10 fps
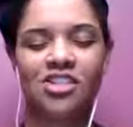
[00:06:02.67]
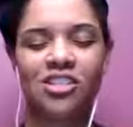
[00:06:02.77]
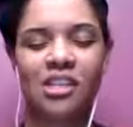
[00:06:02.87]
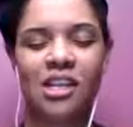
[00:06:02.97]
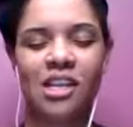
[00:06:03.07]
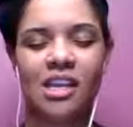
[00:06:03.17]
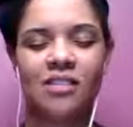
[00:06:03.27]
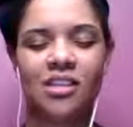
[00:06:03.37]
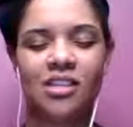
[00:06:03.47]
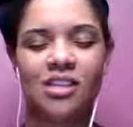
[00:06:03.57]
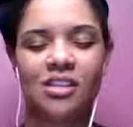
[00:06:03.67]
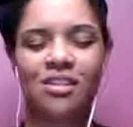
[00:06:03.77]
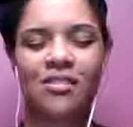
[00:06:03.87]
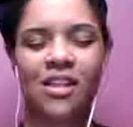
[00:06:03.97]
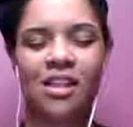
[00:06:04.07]
to just kind of give in to
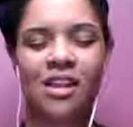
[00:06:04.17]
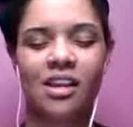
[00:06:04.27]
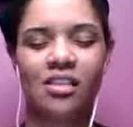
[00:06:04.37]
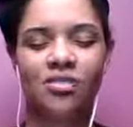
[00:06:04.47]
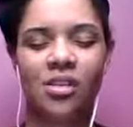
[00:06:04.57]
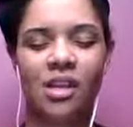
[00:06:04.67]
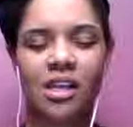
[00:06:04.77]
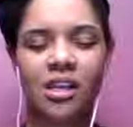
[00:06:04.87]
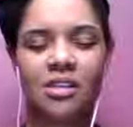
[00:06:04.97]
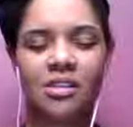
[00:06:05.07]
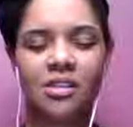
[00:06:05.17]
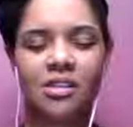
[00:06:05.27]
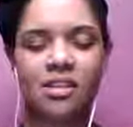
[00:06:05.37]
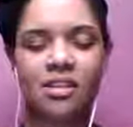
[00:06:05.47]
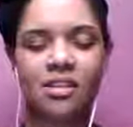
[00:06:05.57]
this feeling. It's really nice
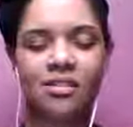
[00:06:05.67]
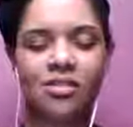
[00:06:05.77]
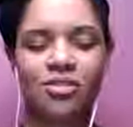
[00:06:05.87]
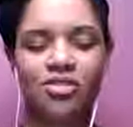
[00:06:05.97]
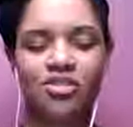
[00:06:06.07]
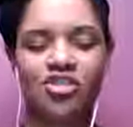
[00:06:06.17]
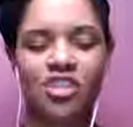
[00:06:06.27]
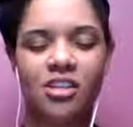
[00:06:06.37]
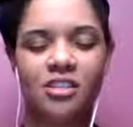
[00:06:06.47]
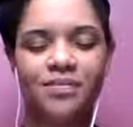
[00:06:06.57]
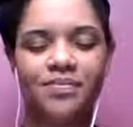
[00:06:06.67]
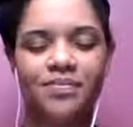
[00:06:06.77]
to just chill.